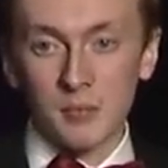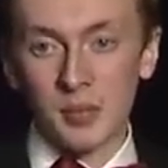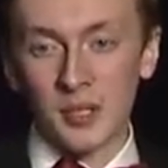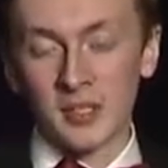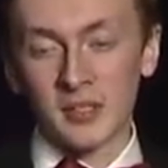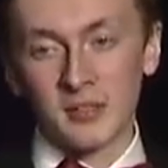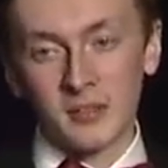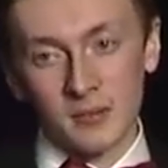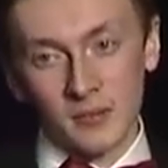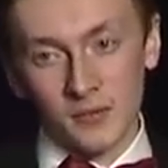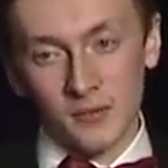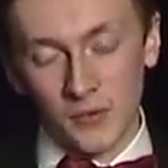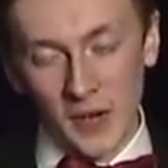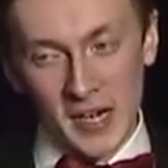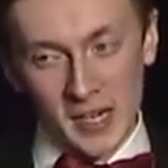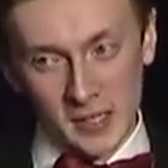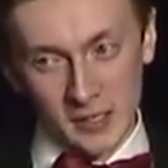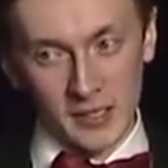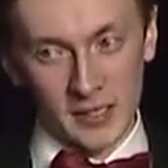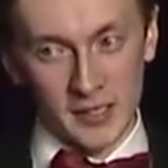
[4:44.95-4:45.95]
But
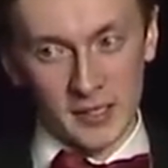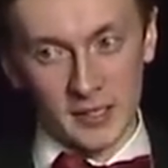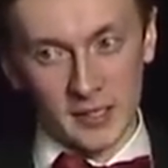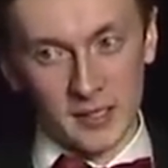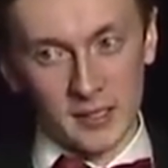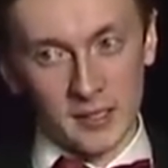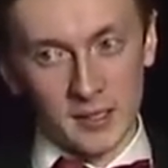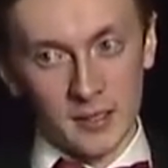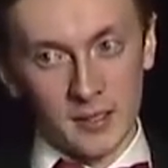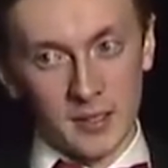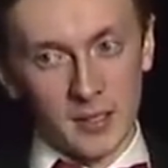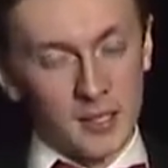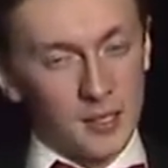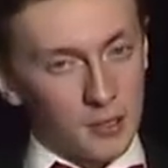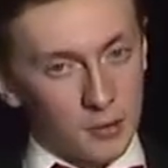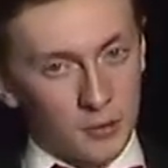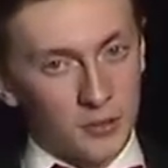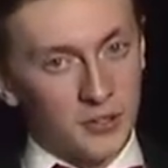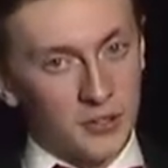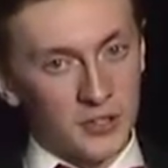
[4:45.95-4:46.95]
frankly,
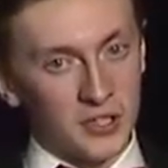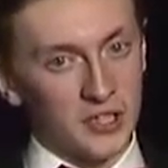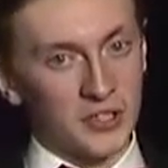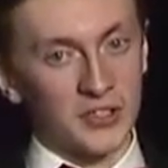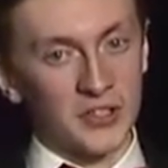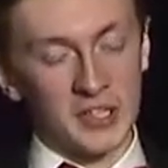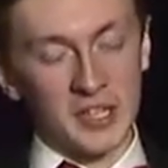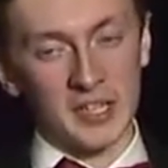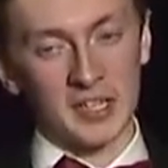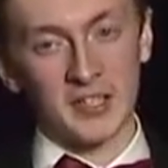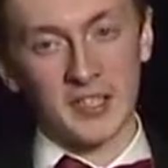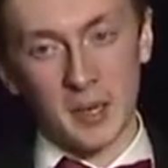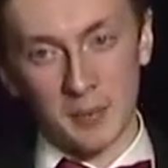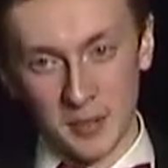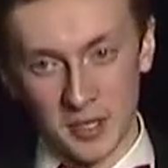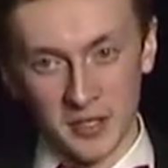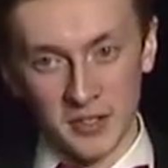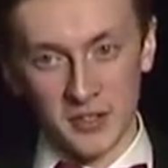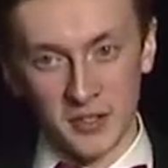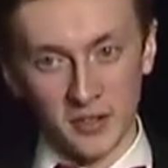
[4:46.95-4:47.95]
it was just an
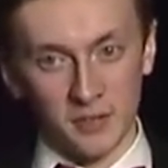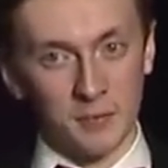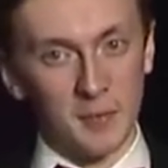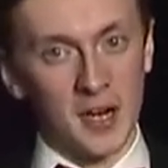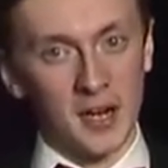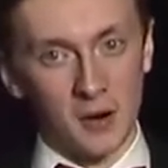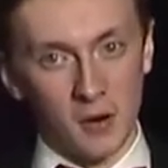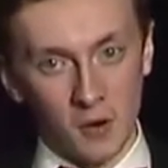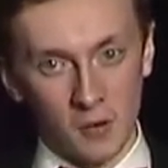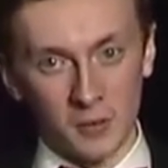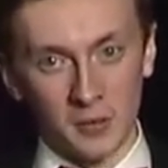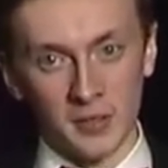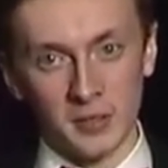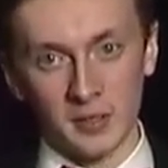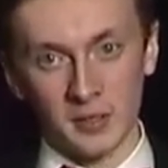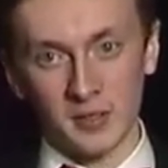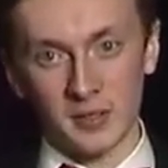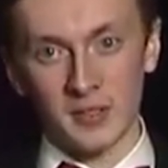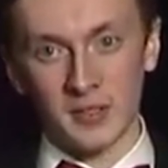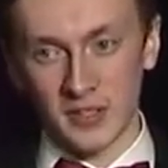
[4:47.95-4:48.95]
acceptance of my own
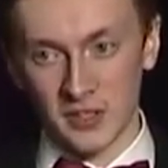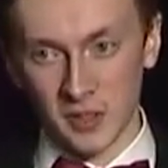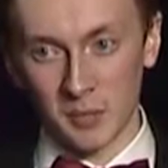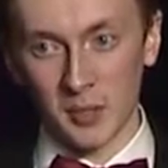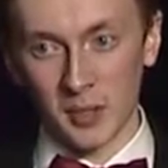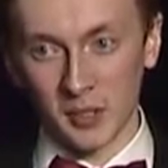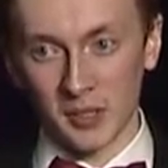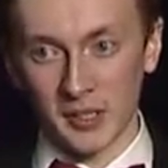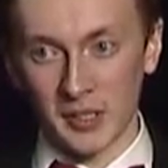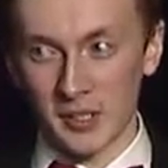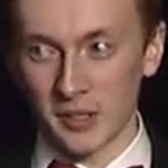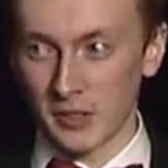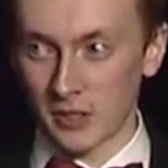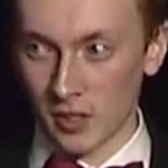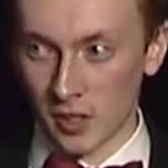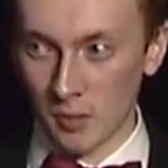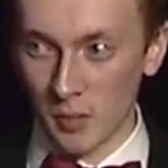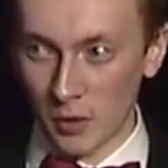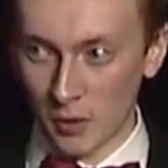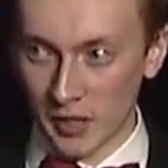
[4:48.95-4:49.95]
disability
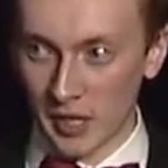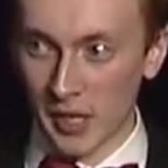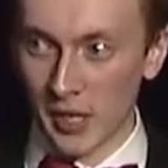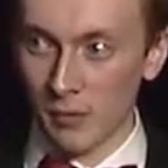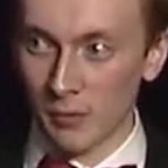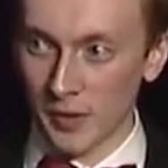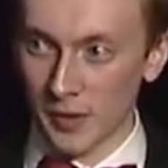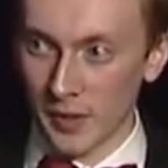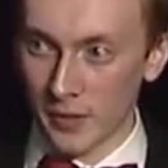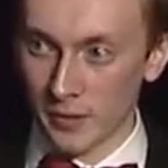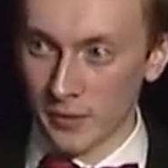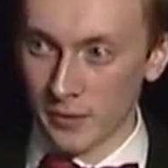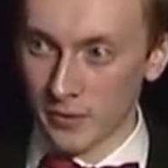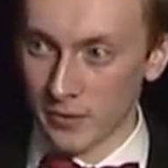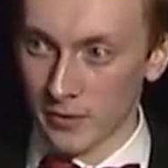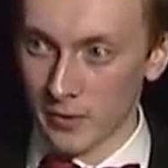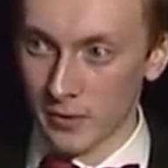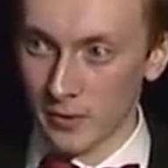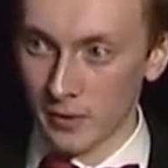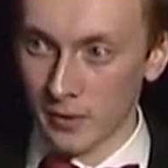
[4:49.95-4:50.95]
to communicate with
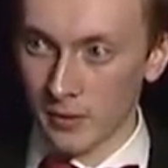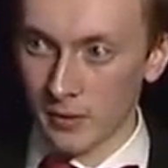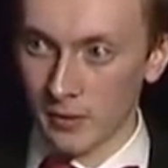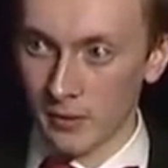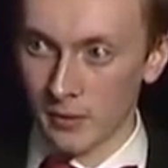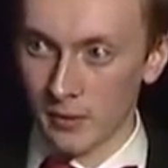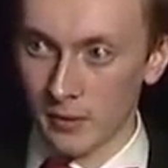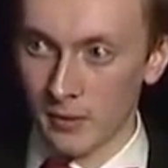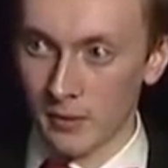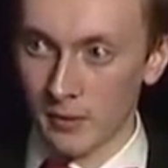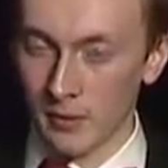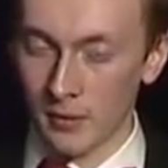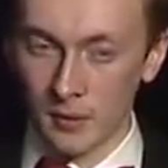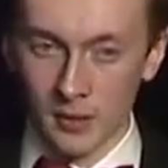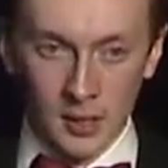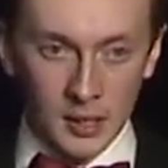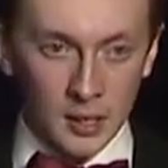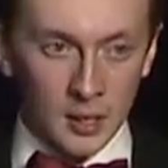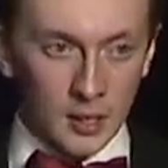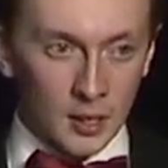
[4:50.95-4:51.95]
others.
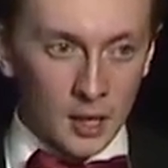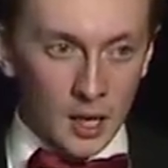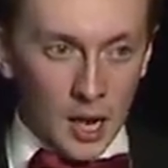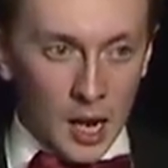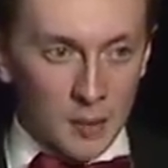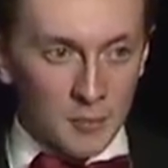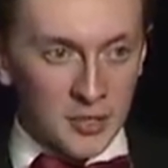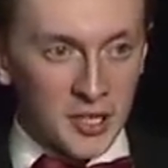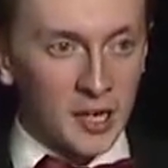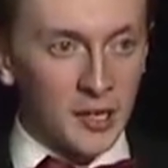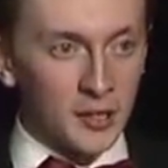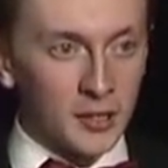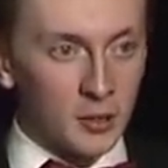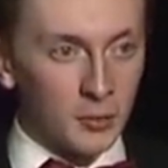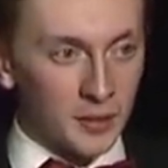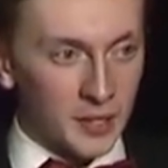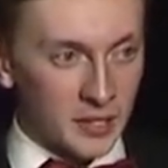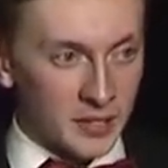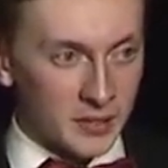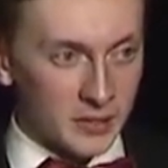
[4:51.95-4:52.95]
I'm telling
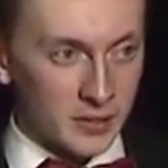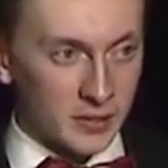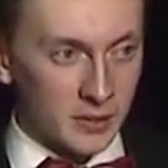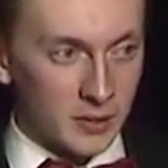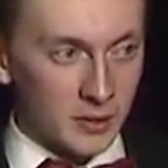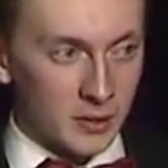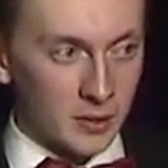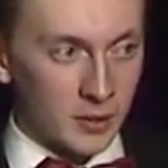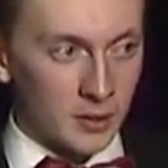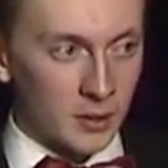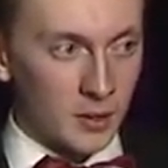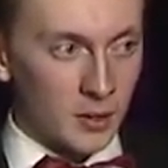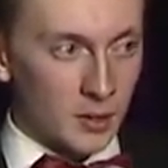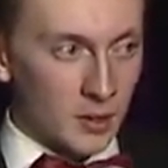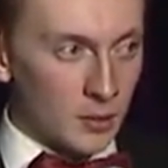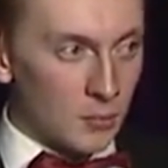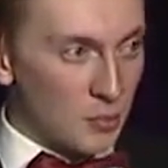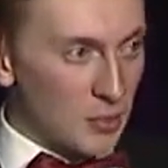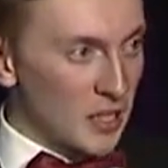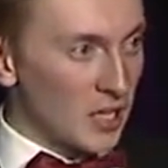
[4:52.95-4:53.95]
you this
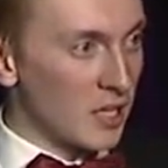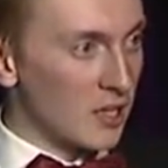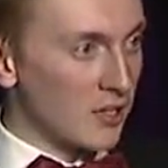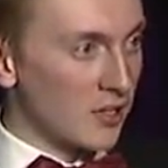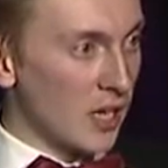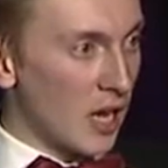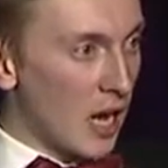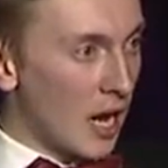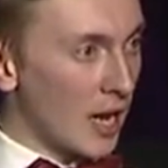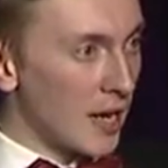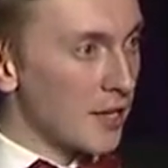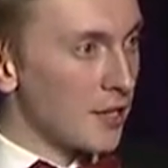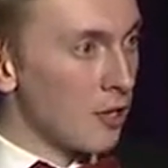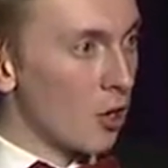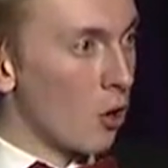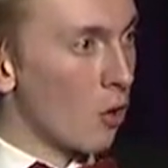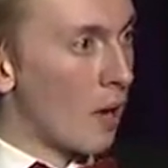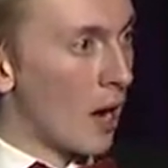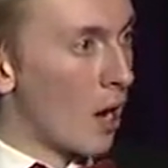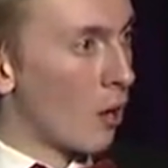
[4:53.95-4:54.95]
because I
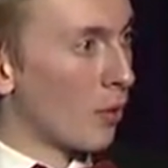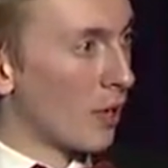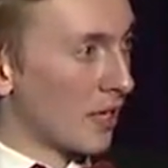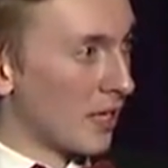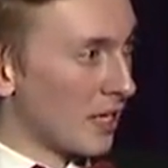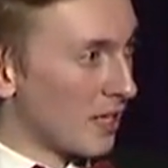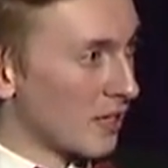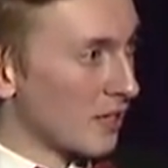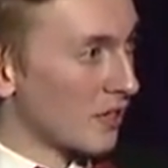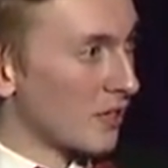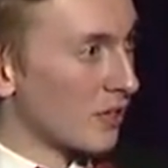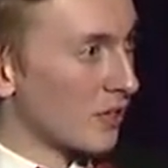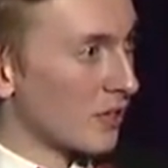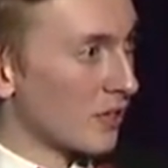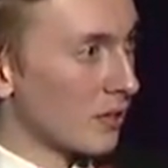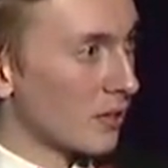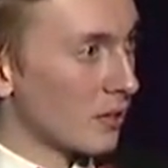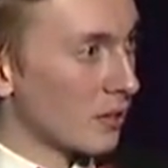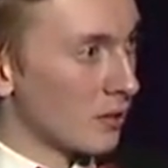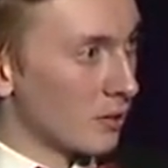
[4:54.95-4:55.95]
know how it is
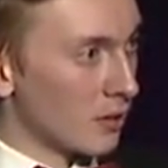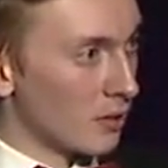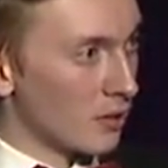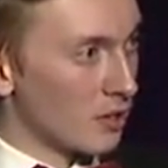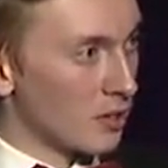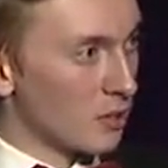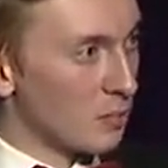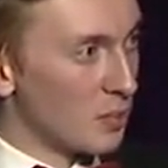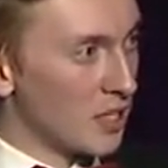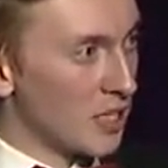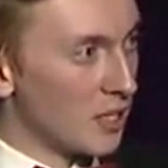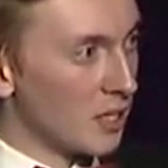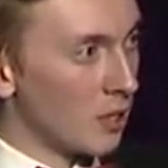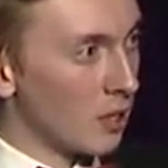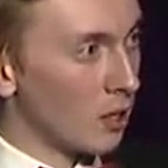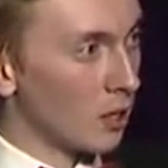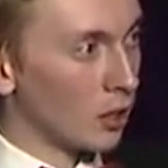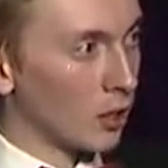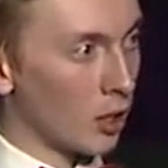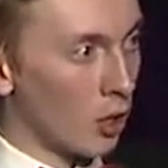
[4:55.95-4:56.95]
to be
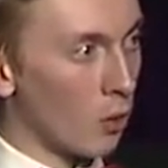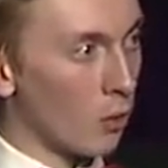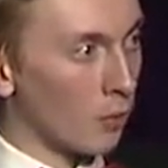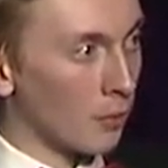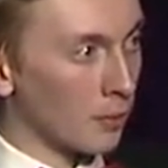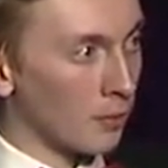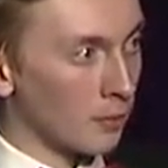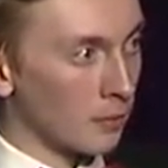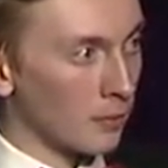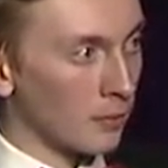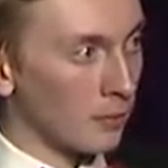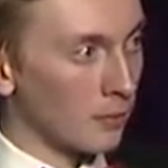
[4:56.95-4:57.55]
alone